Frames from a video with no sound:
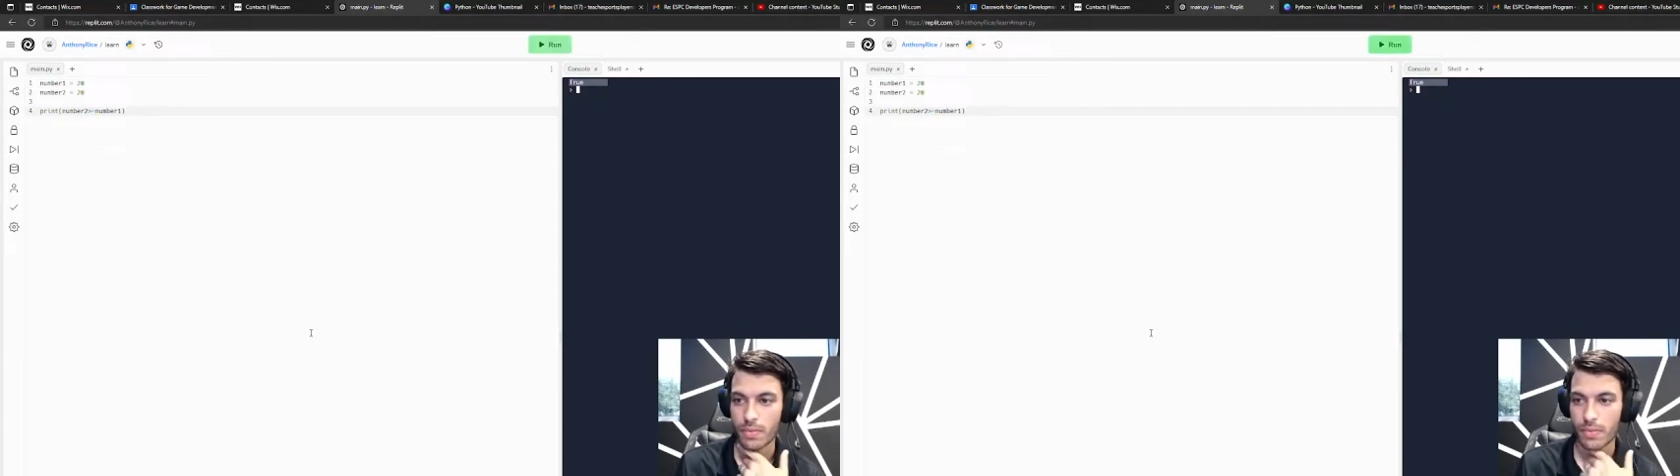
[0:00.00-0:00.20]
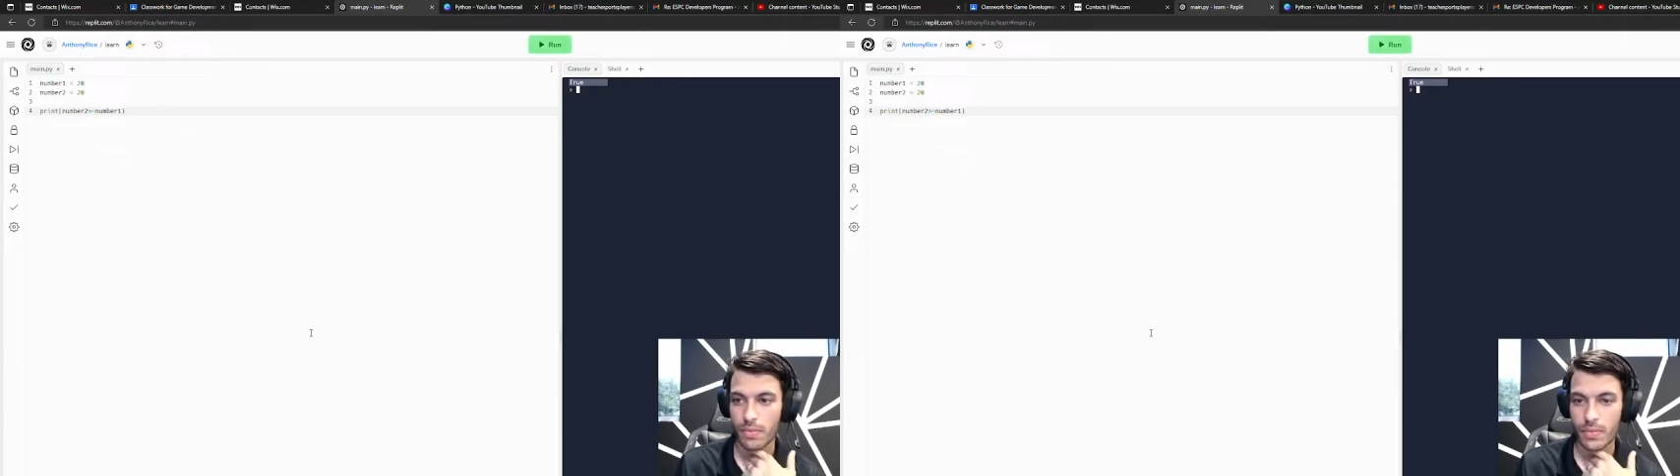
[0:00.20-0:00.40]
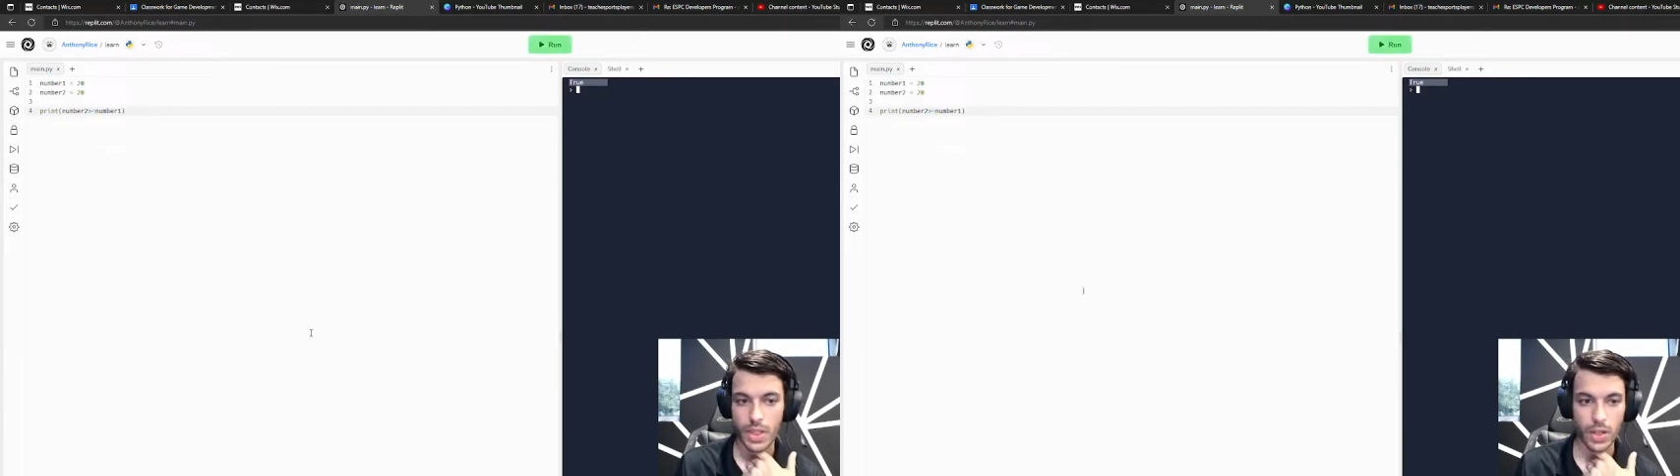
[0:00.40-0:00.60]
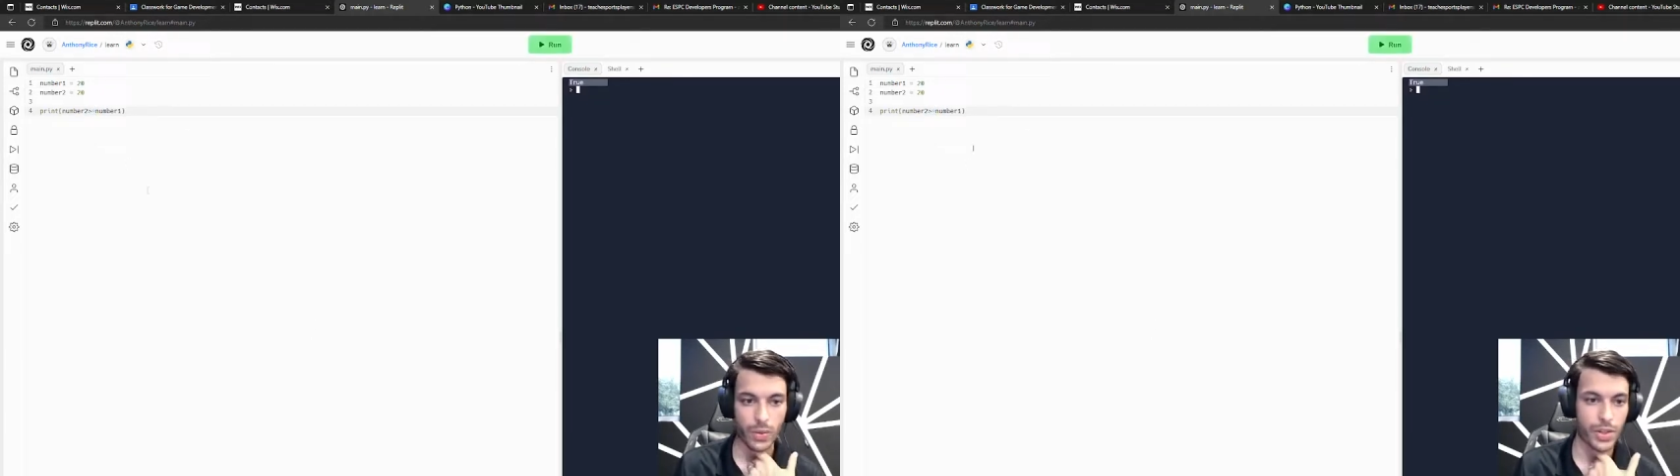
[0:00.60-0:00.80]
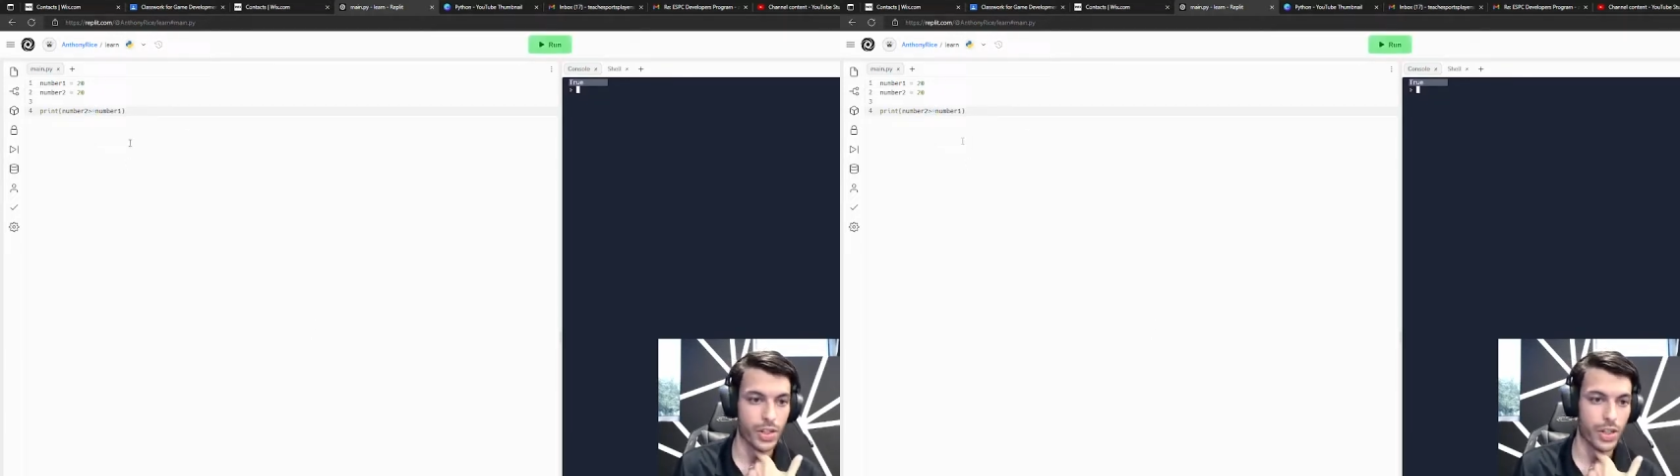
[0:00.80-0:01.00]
And it'll return